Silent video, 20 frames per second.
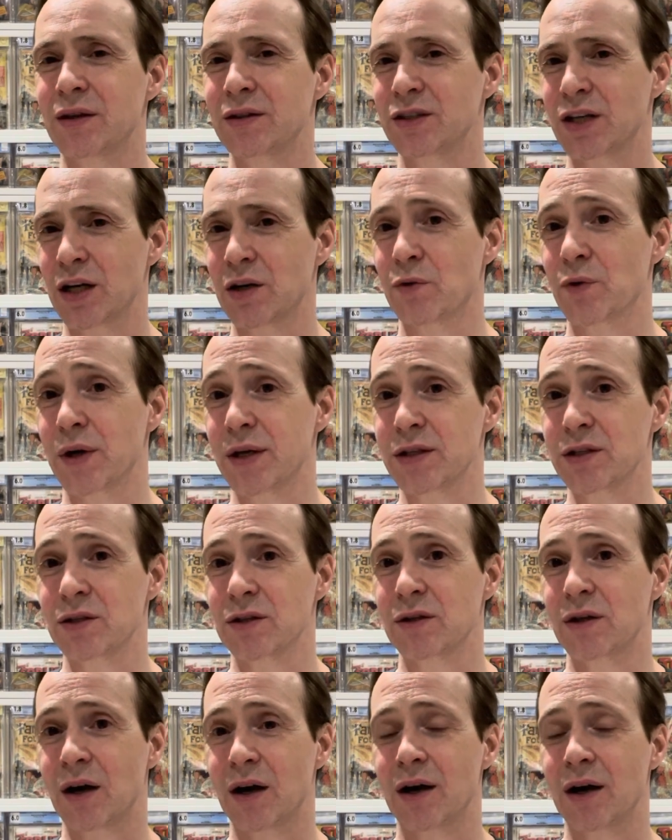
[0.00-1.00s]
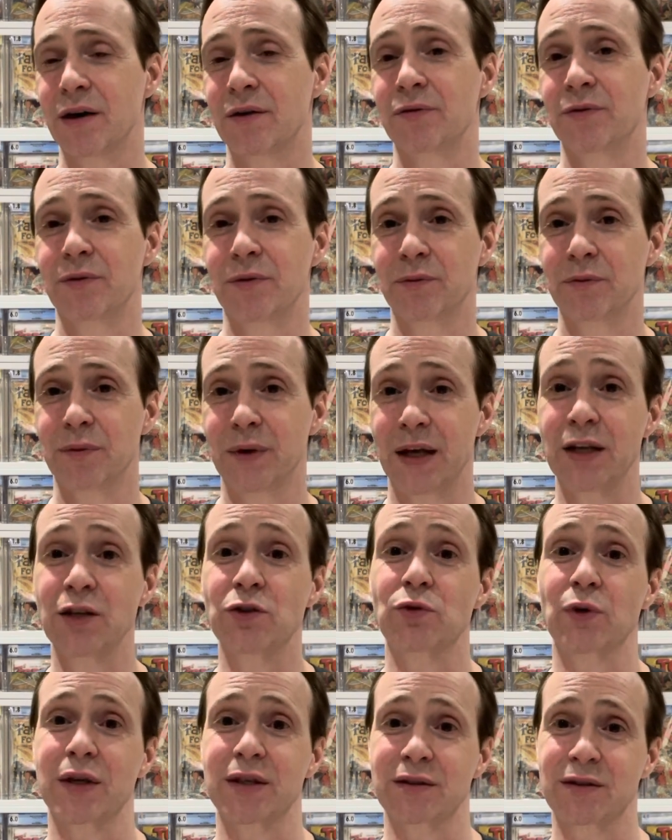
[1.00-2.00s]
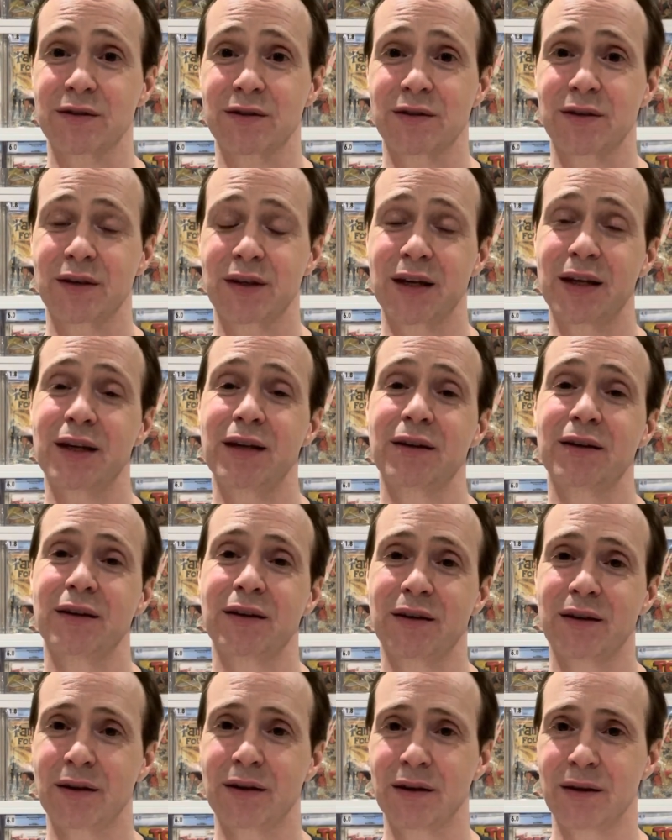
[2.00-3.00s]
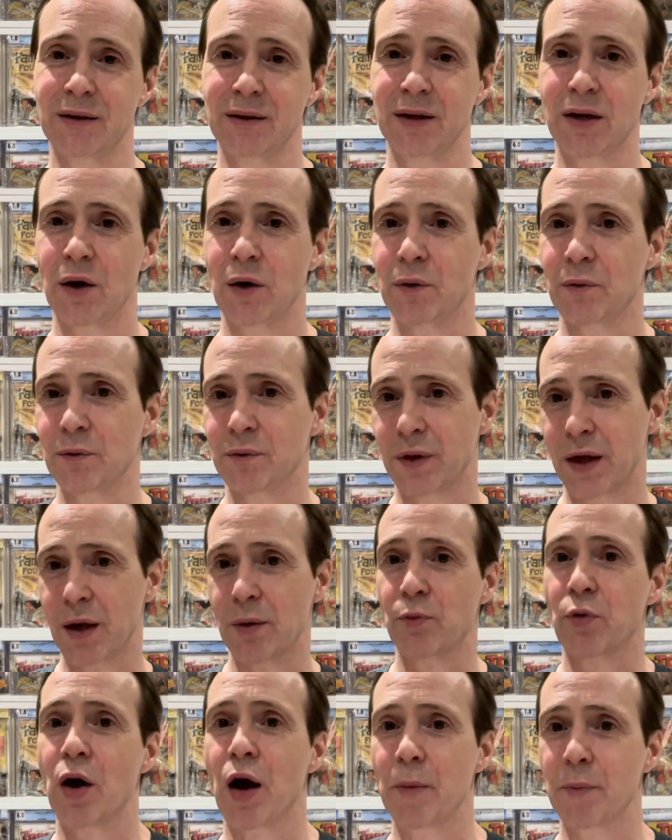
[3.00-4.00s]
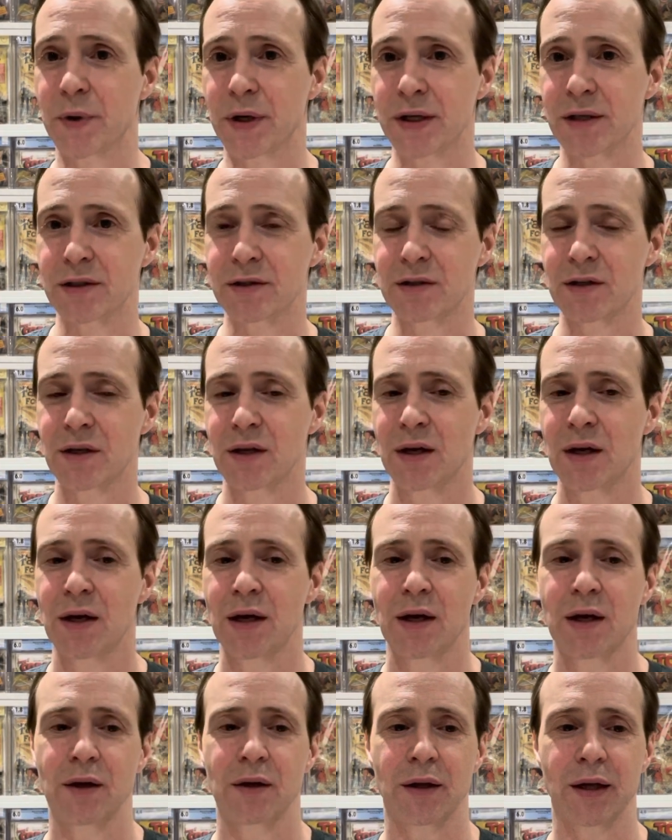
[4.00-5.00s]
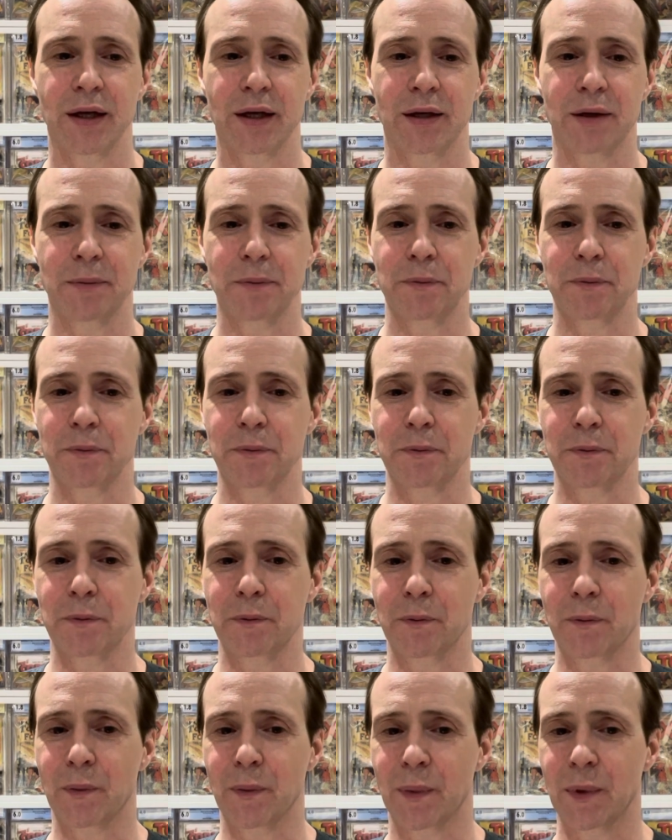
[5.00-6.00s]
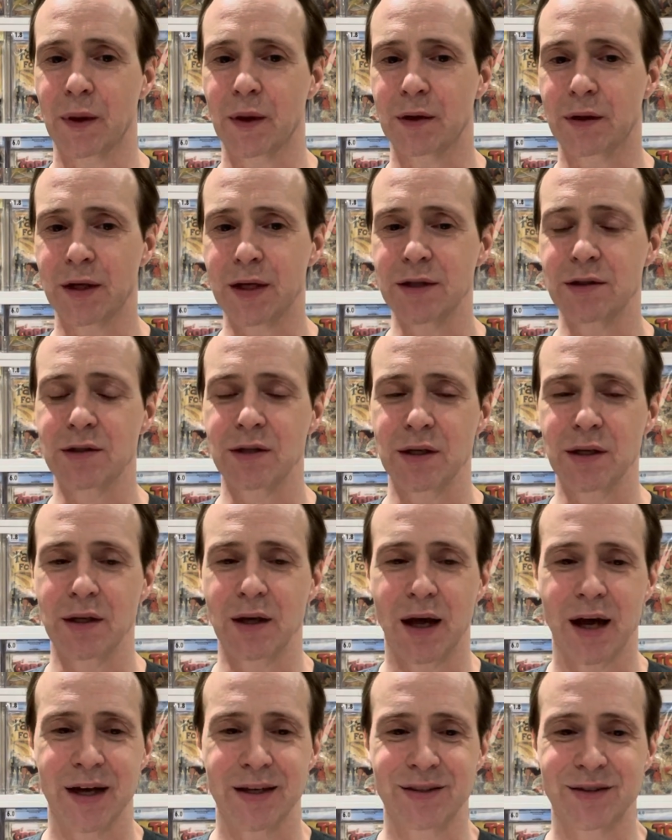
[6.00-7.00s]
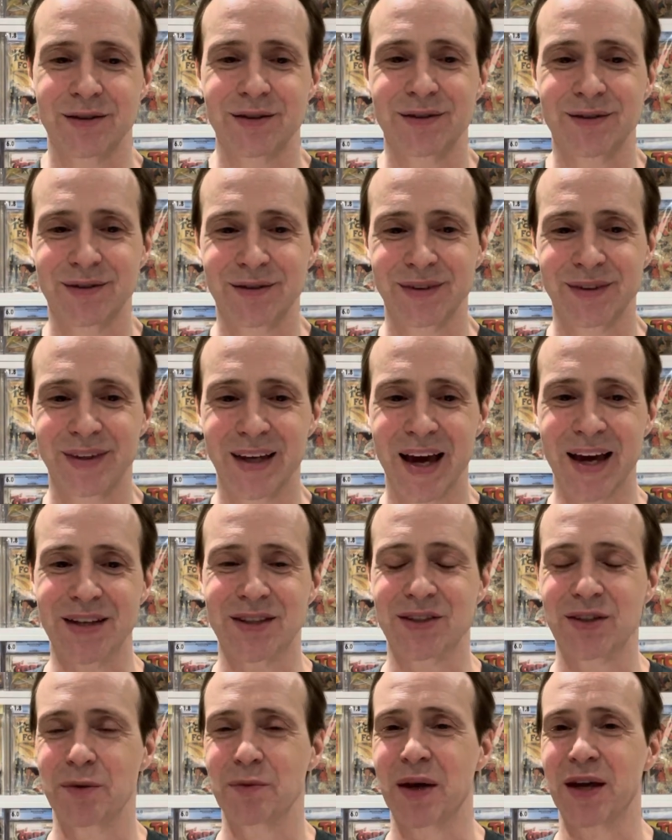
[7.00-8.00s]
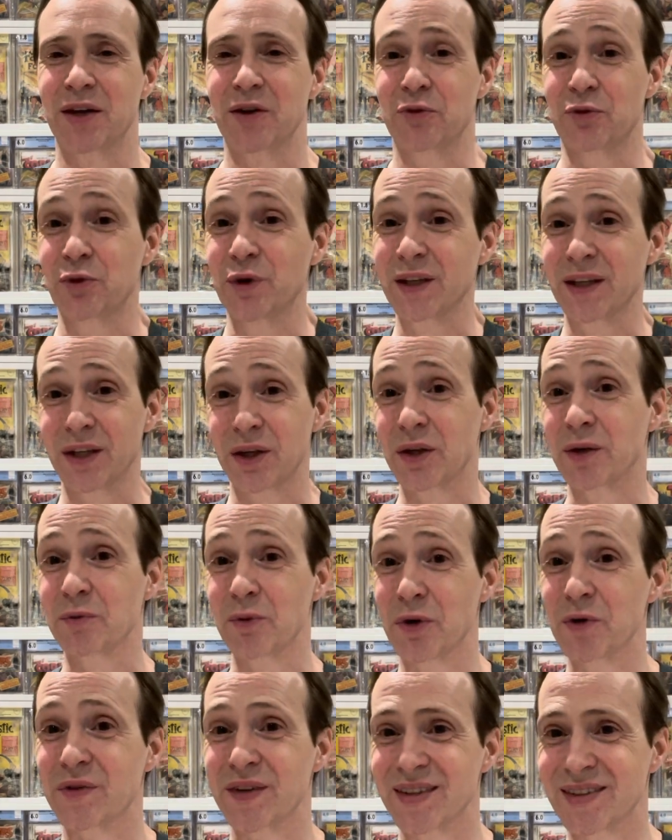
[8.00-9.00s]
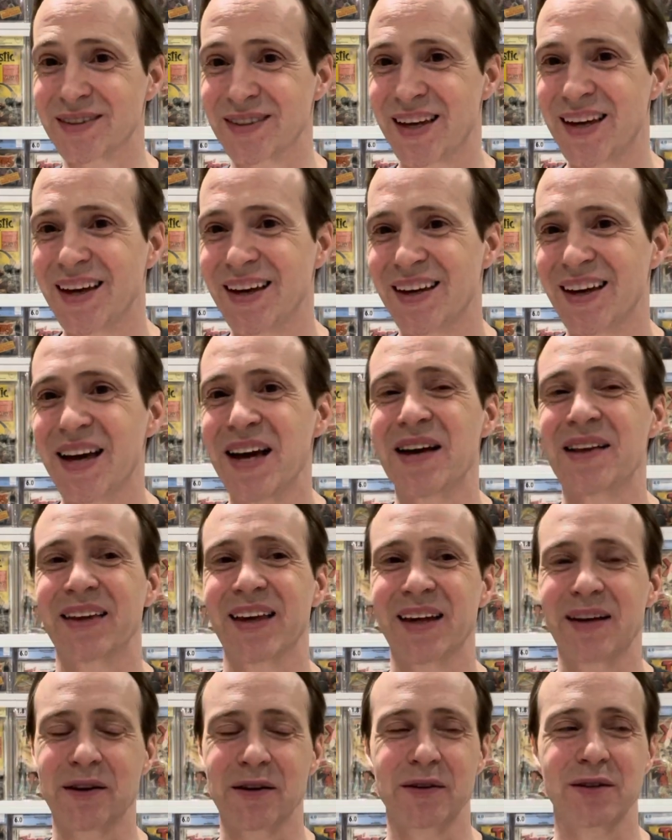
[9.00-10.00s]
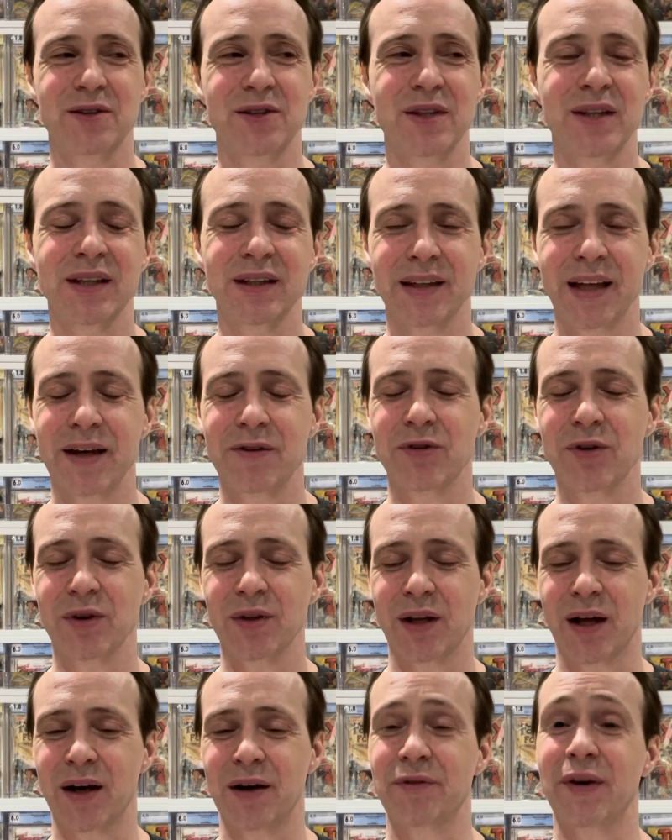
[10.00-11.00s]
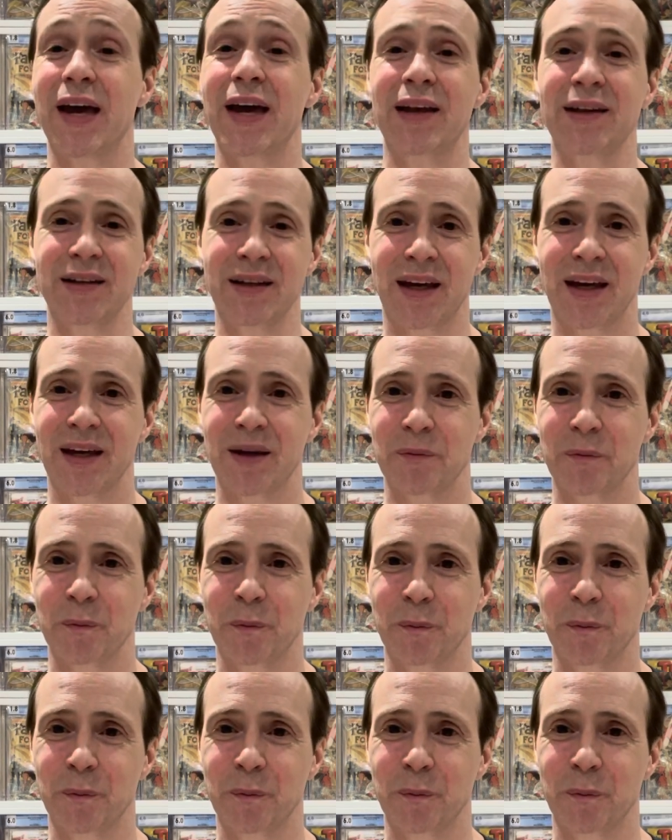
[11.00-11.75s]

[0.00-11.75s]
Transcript: generation of interest in, you know, their properties. Like, DC has yet to make really good movies, like to the level of Endgame,